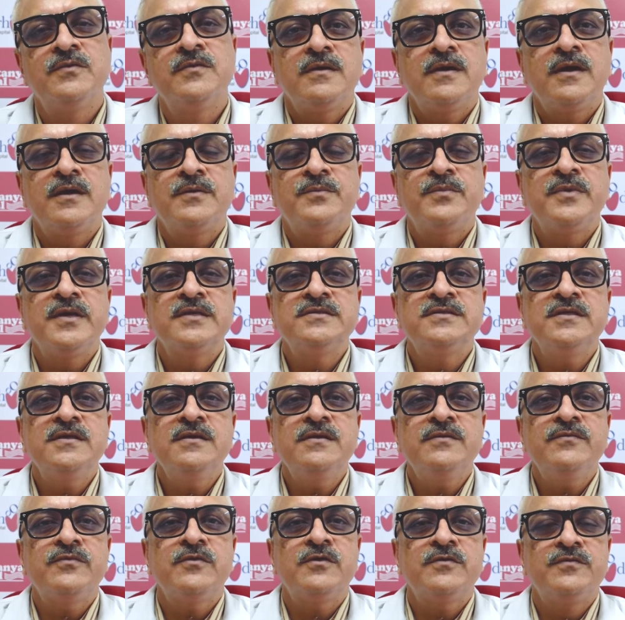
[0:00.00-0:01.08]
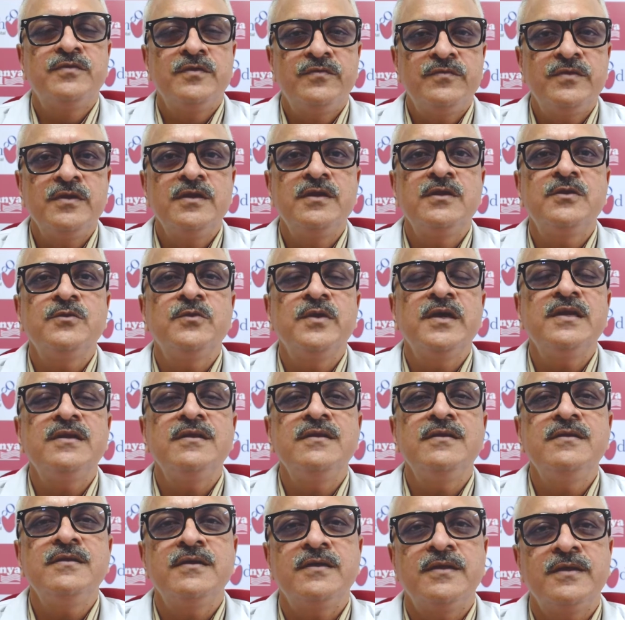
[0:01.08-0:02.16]
At present for 15 to
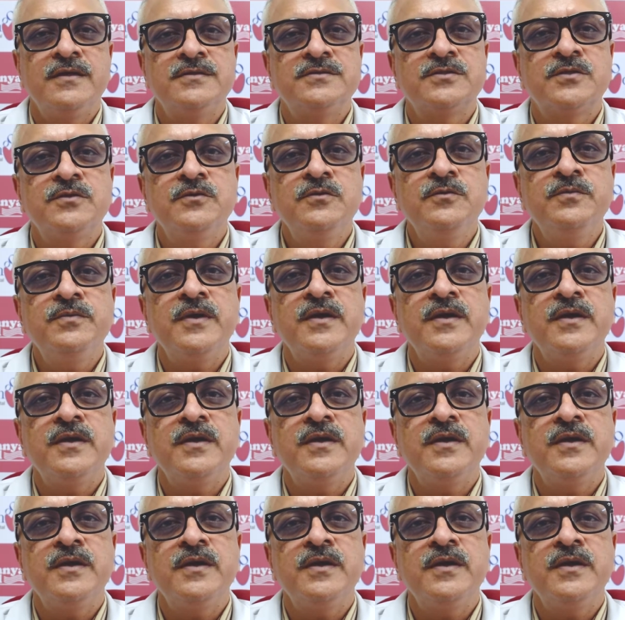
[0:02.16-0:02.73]
18 year age group,